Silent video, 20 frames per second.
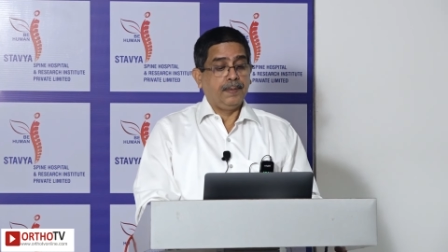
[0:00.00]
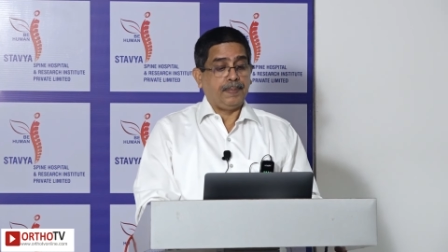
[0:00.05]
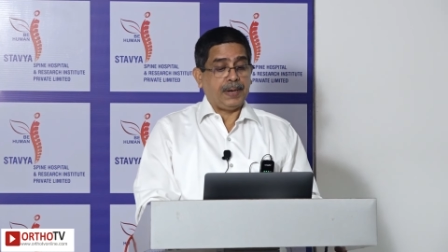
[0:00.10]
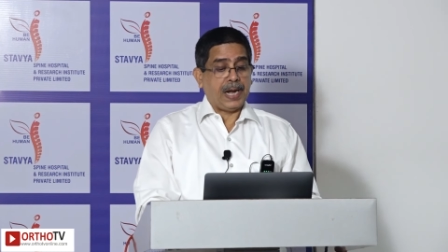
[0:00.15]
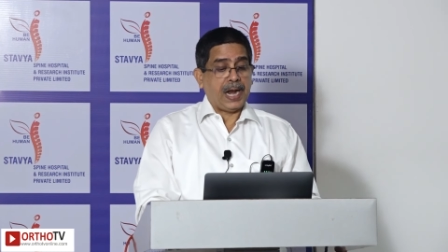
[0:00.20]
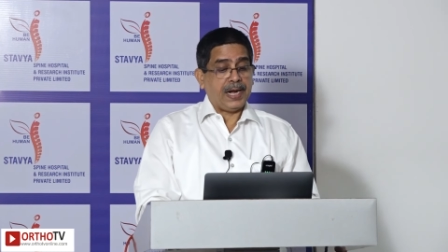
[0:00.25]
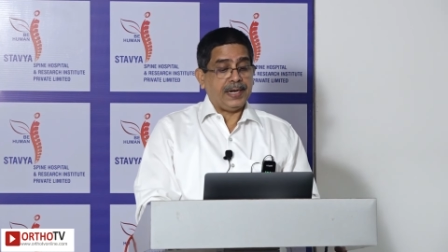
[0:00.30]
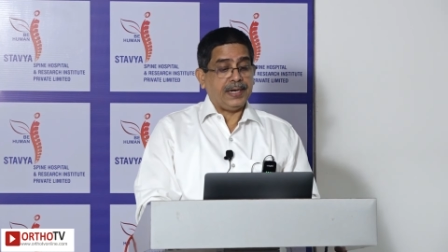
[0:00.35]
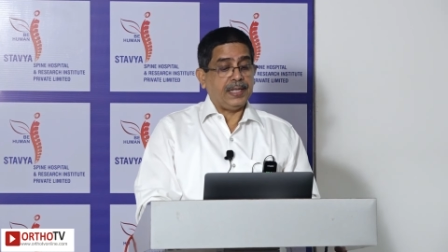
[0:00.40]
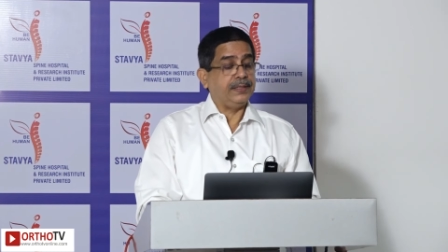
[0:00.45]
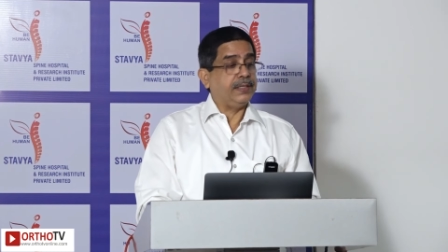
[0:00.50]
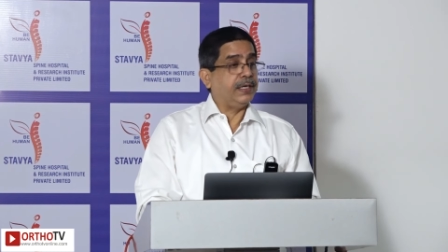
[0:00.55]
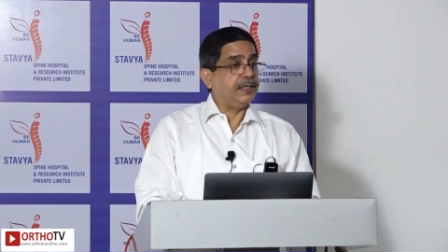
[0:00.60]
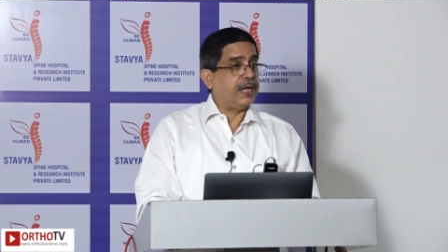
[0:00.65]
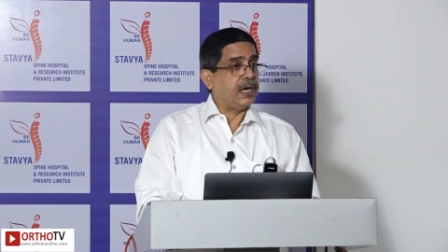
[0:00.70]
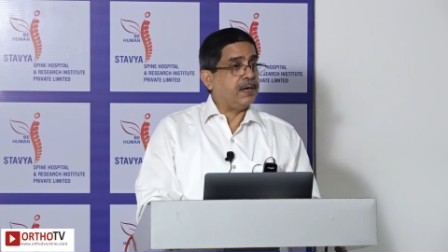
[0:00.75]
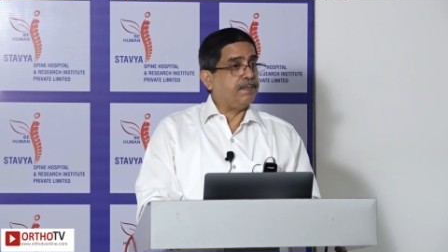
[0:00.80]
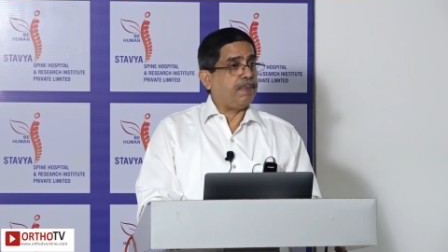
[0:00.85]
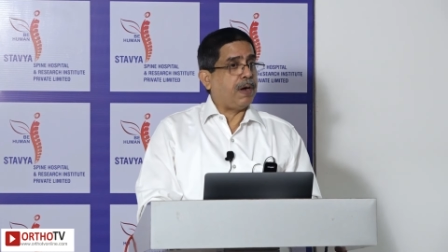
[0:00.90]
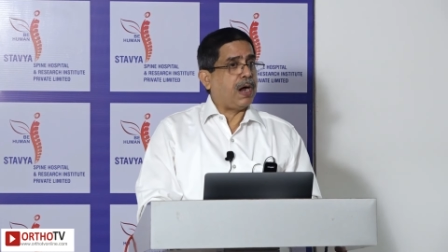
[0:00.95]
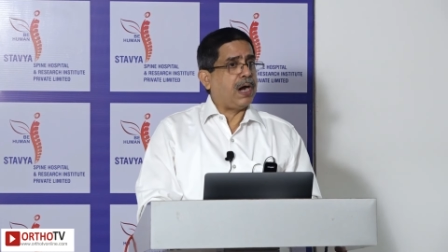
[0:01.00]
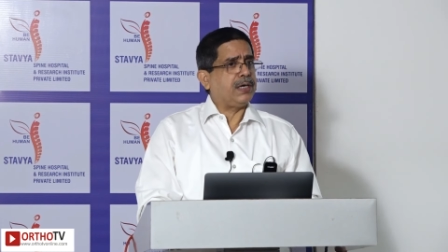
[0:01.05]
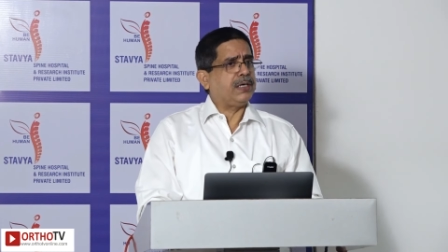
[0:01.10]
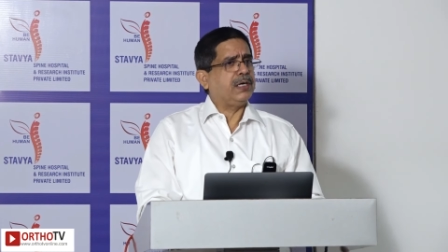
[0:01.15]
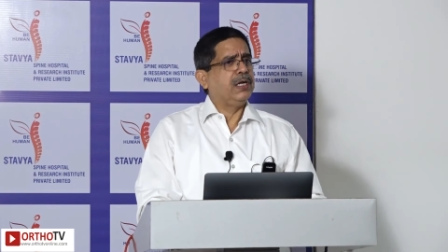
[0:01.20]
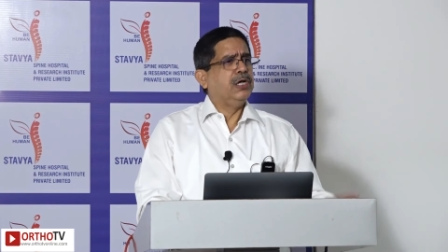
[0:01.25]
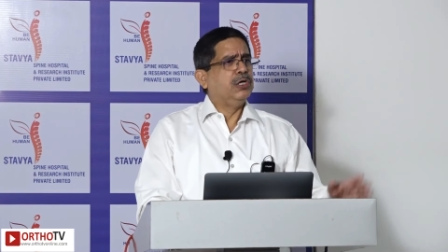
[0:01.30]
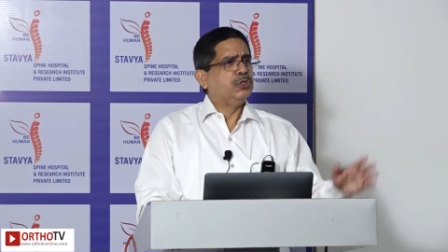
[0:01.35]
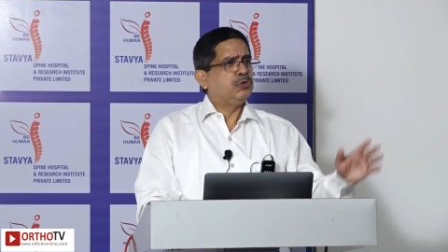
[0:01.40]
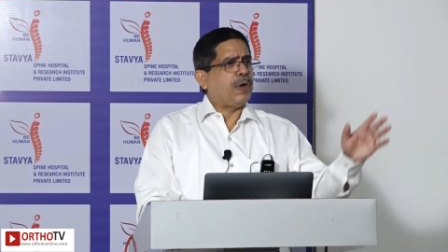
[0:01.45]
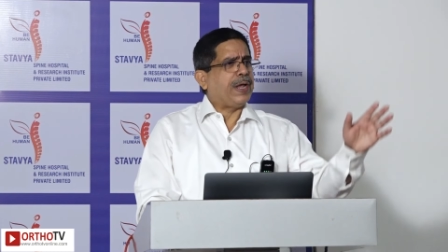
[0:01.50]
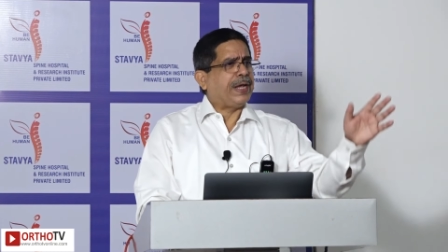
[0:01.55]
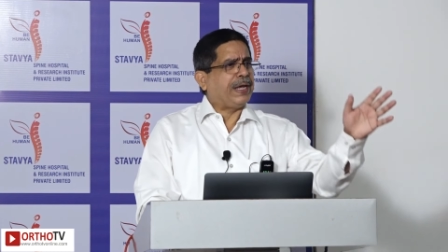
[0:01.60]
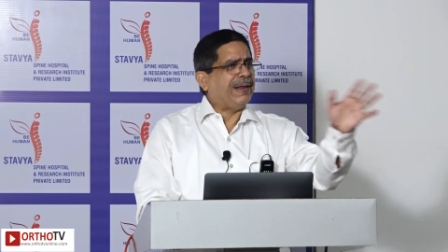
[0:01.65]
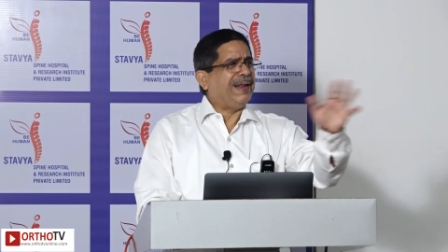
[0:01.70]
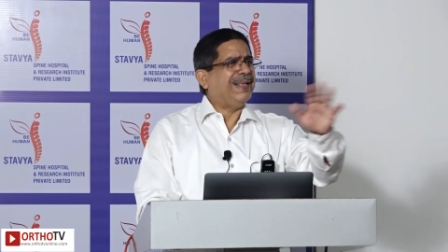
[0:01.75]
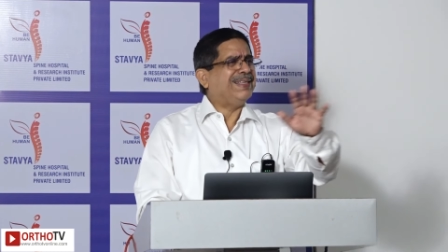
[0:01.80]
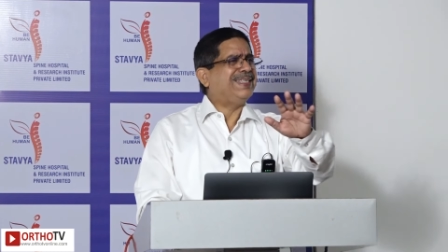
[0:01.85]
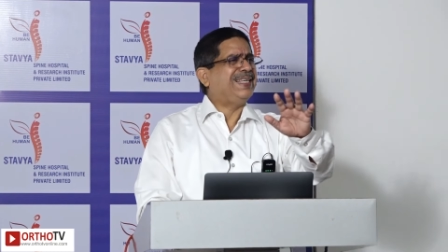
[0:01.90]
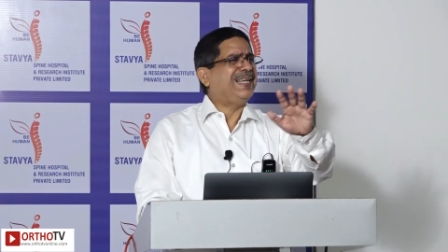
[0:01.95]
planned and the done part. So
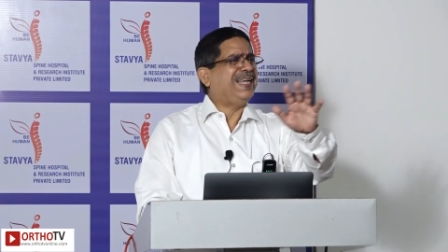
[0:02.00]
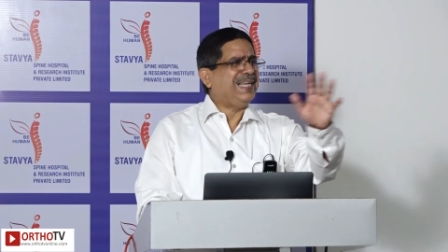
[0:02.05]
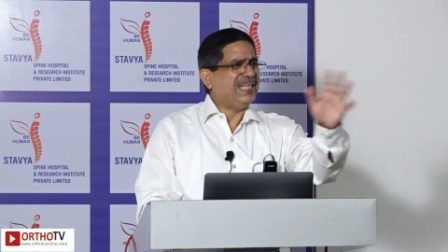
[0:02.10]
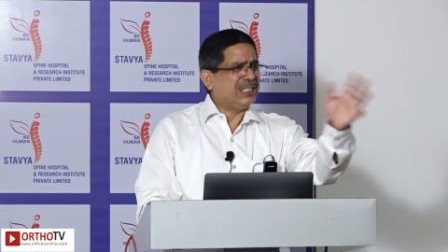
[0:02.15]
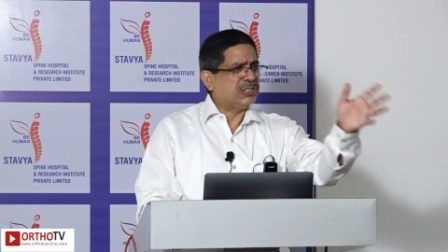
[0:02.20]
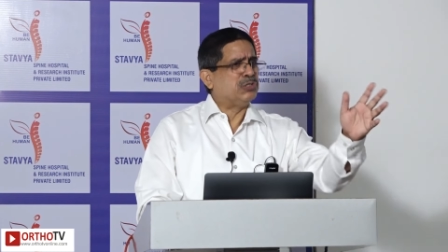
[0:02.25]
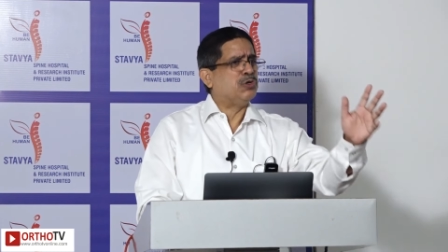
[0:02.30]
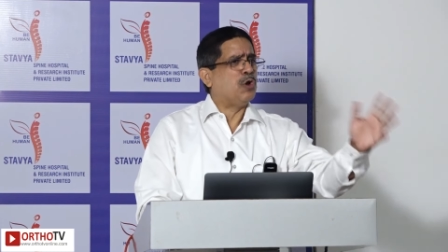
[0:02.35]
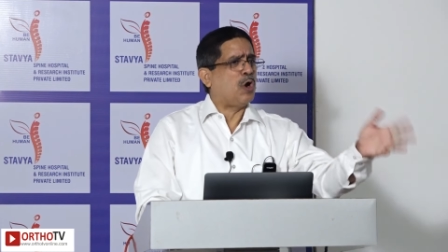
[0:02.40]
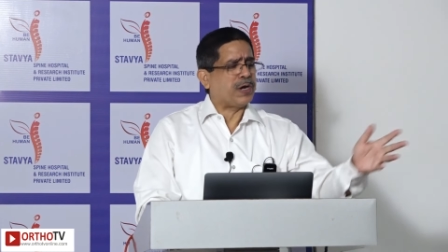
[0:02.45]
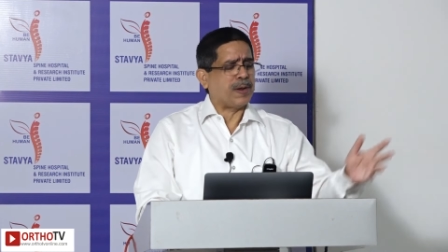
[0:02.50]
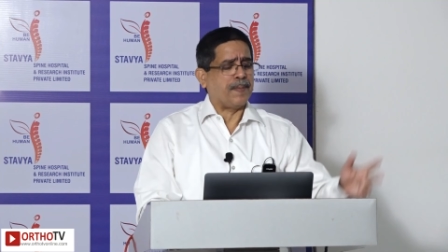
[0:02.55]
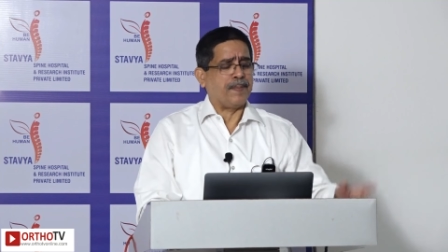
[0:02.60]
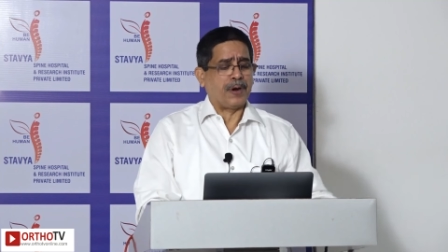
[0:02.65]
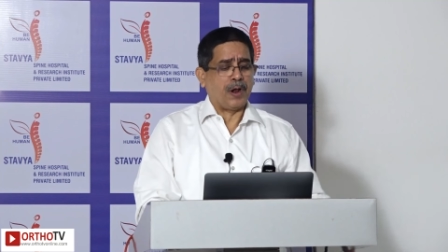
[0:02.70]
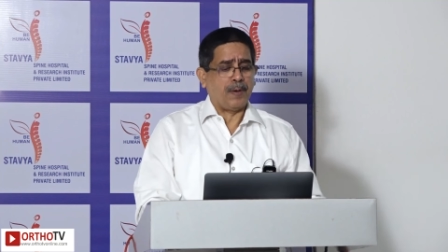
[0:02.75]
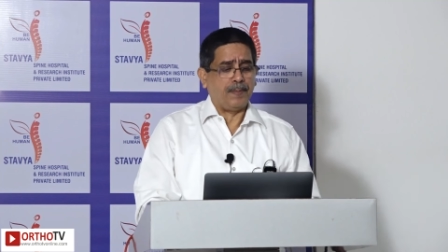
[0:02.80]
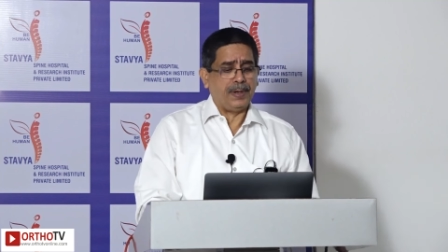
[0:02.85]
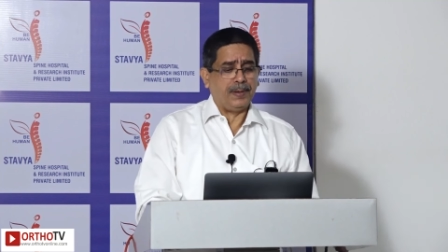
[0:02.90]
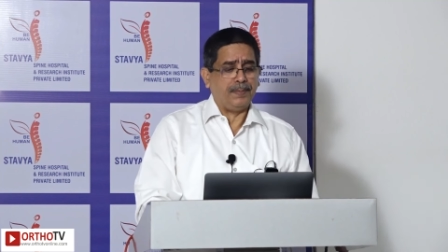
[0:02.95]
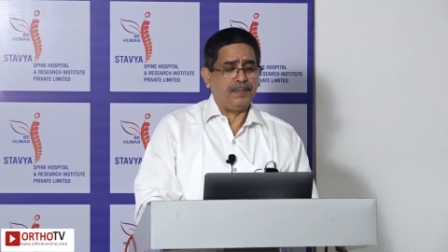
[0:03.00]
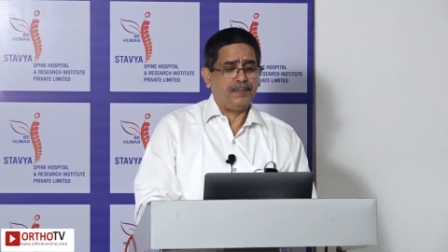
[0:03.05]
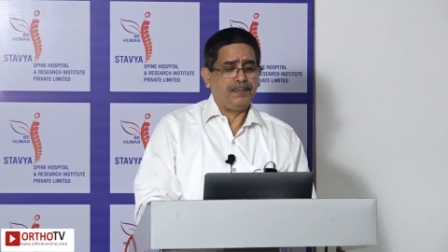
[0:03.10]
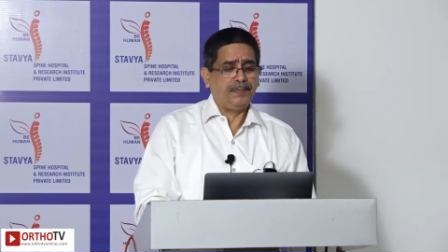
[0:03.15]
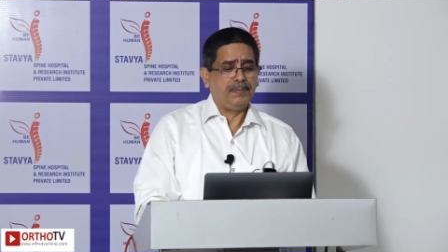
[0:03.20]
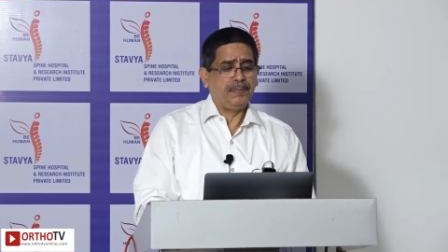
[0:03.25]
accuracy is not a problem.